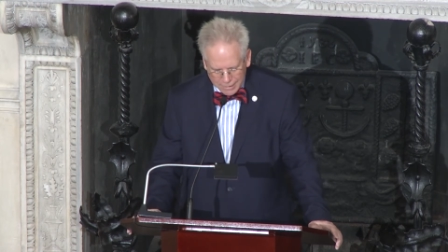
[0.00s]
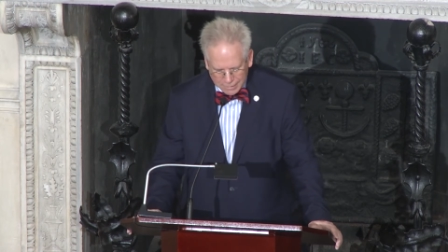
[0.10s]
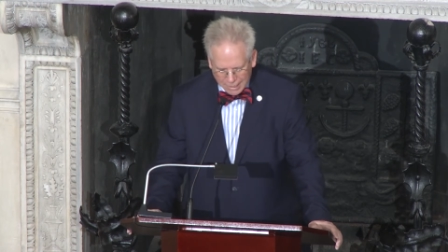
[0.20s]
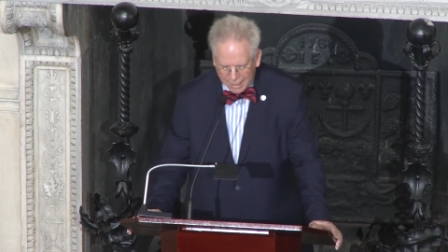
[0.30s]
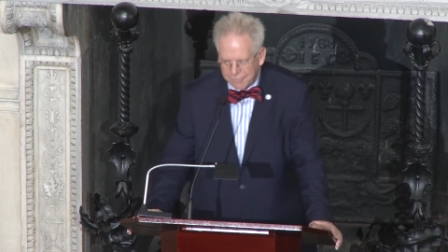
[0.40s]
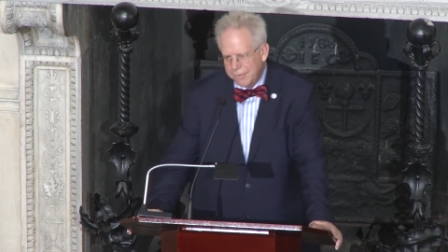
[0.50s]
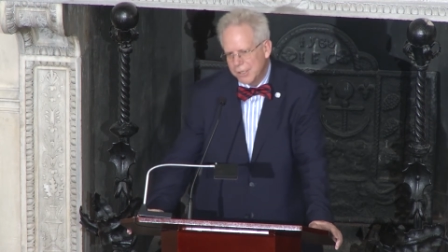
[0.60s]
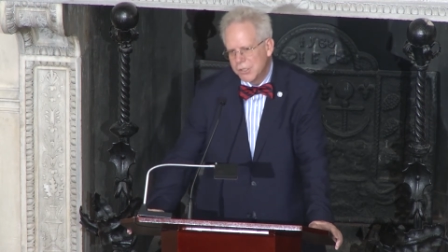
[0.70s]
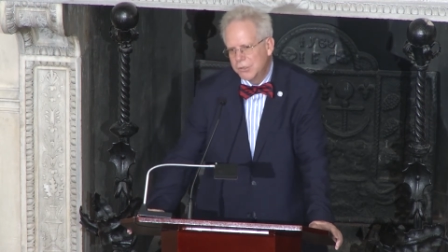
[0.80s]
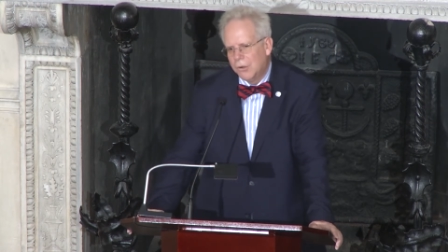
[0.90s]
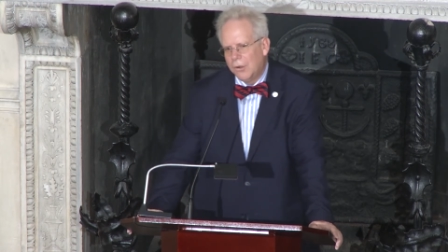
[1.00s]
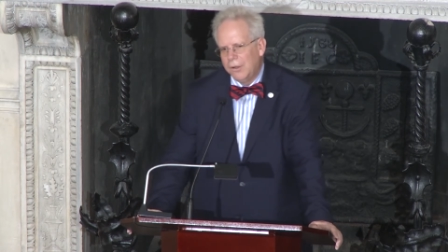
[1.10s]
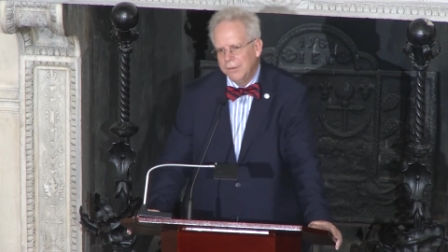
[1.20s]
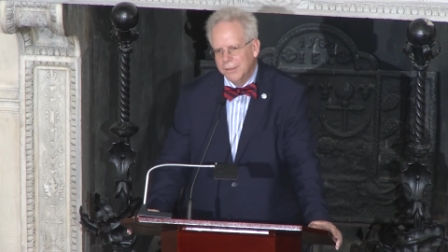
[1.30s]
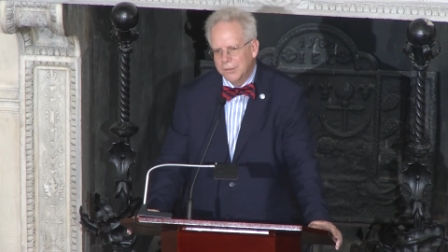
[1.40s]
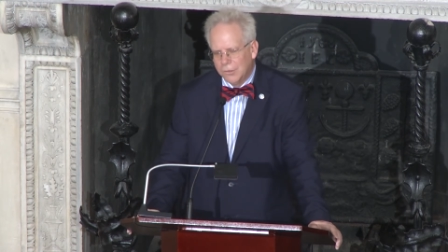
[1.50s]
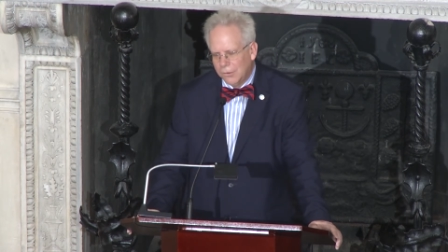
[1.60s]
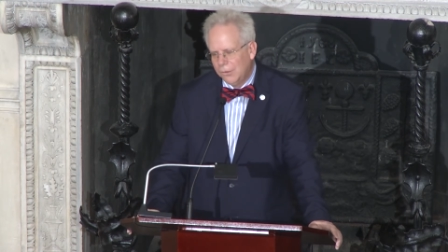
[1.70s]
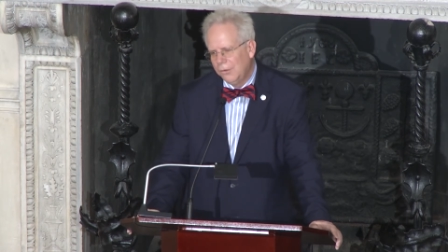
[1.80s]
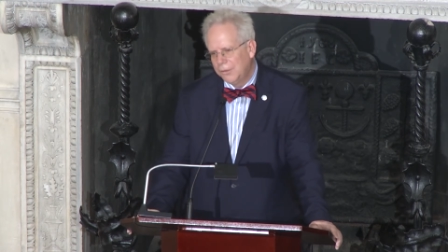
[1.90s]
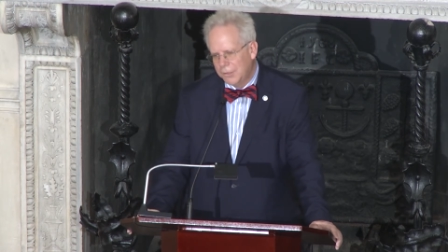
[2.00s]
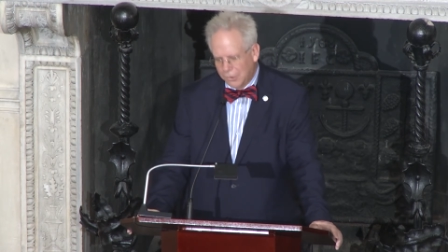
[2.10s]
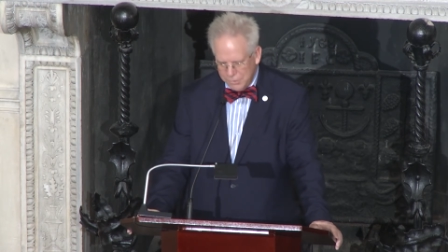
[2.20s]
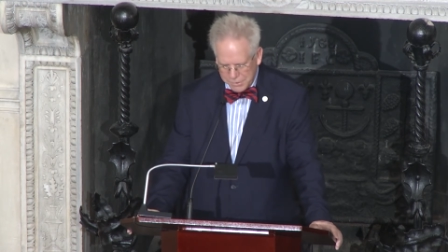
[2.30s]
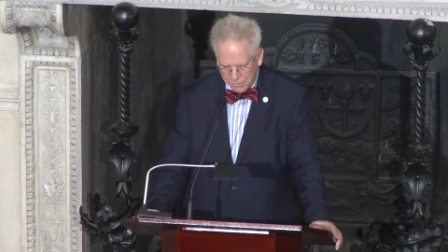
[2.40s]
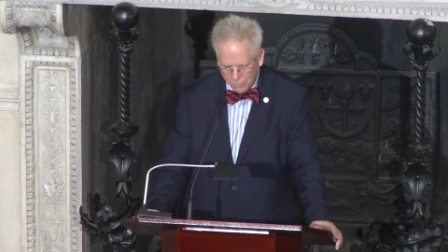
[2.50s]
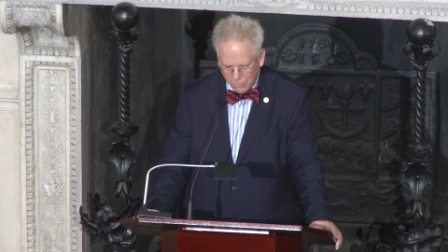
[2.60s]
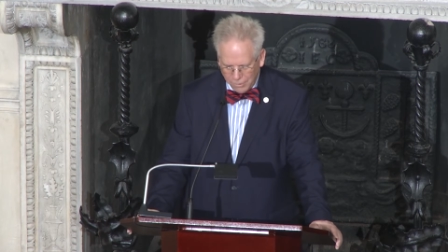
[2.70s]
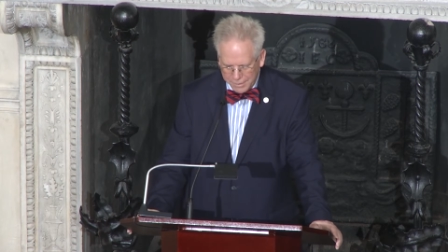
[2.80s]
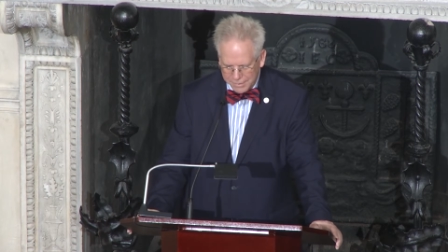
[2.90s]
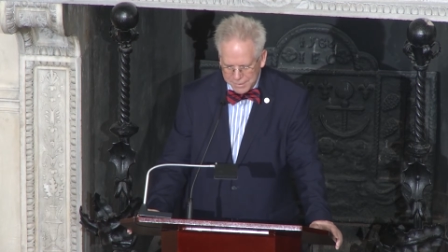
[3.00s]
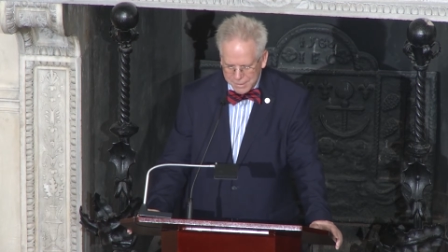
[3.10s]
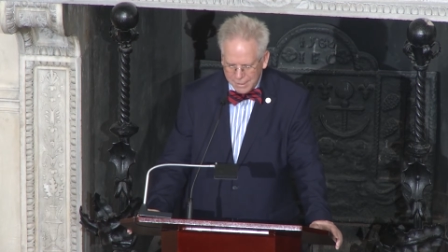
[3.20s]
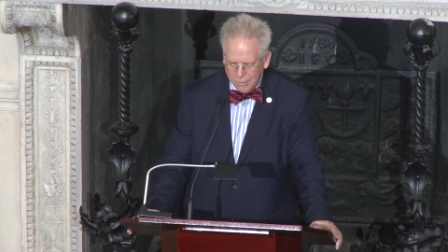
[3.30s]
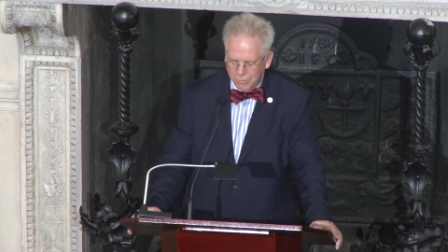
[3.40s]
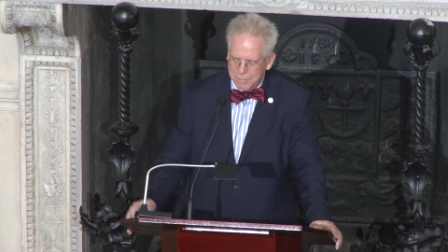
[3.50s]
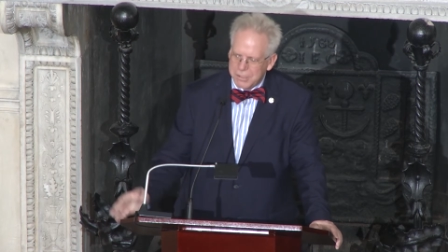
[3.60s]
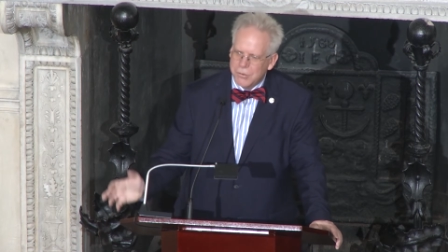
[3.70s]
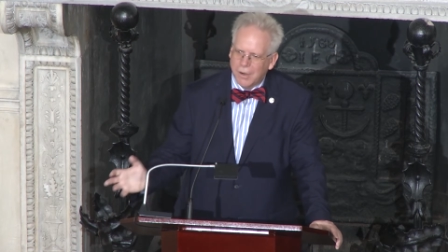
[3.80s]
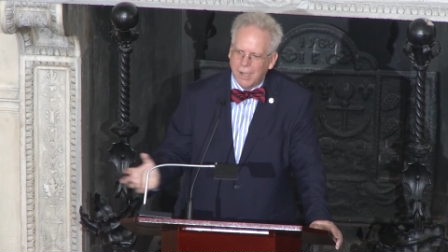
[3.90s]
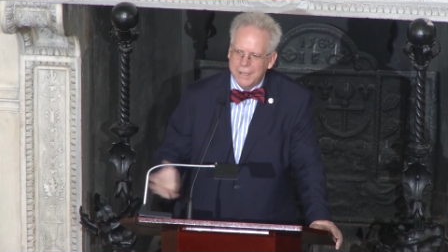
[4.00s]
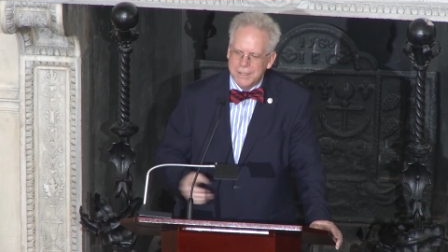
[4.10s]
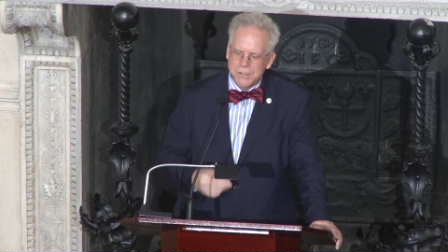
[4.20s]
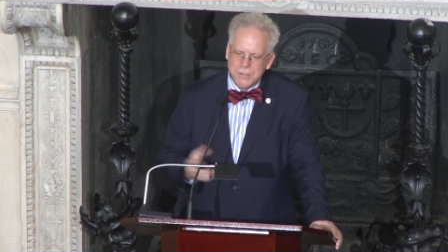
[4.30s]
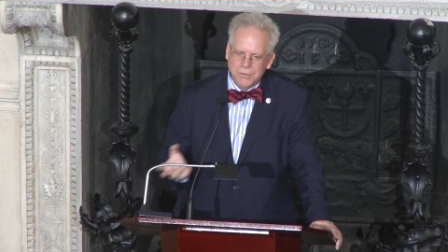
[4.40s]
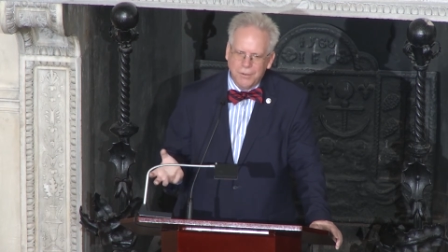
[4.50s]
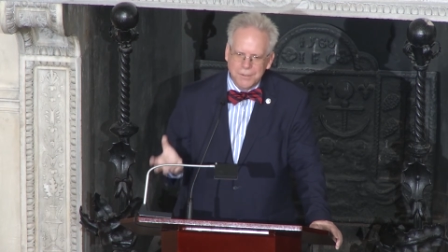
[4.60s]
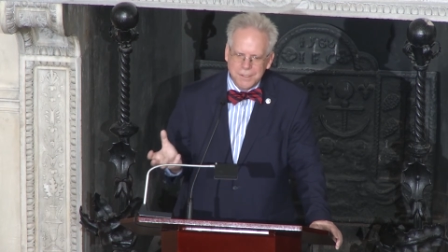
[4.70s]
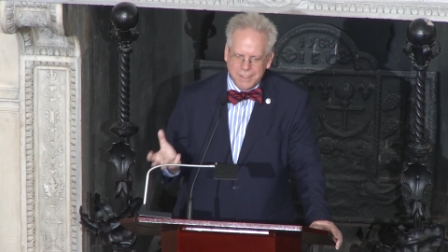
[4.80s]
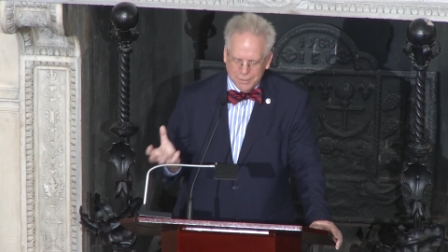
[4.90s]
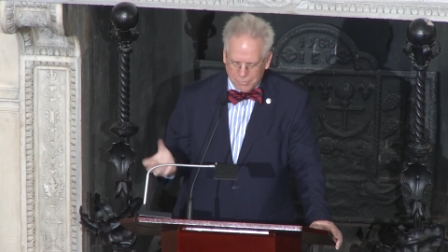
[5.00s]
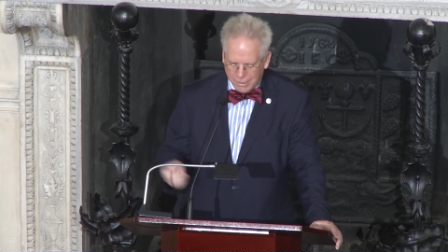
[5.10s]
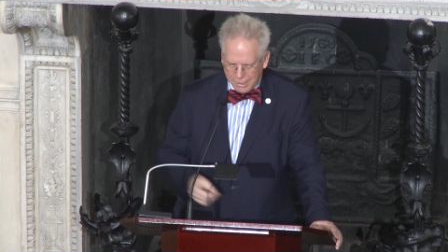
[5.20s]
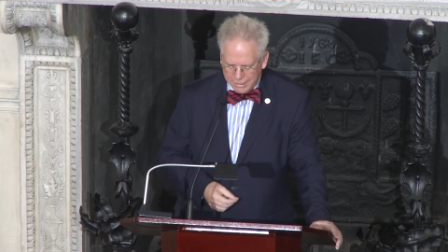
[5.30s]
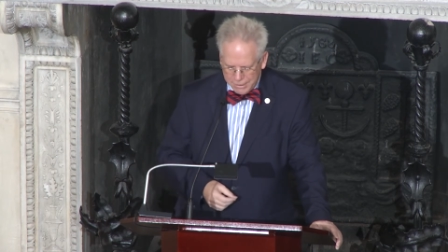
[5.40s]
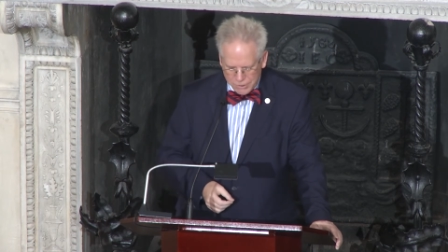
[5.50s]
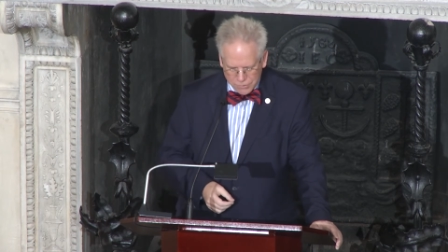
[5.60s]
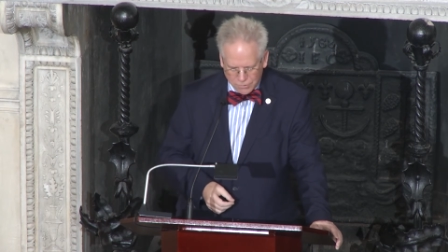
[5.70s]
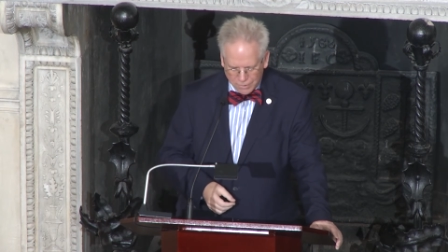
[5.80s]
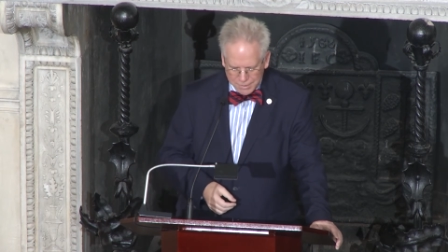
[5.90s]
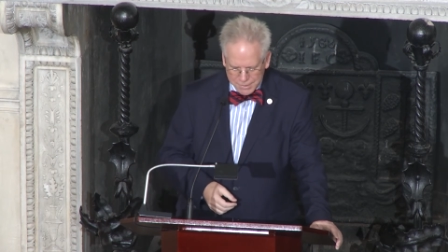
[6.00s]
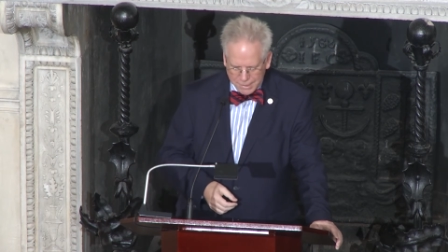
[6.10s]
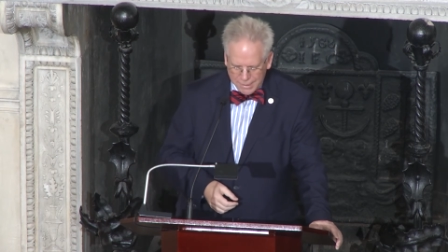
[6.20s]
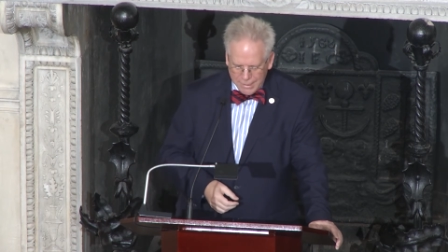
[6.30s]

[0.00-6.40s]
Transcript: Codfish caught in the cold coastal waters would be dried and salted on the rocky shores,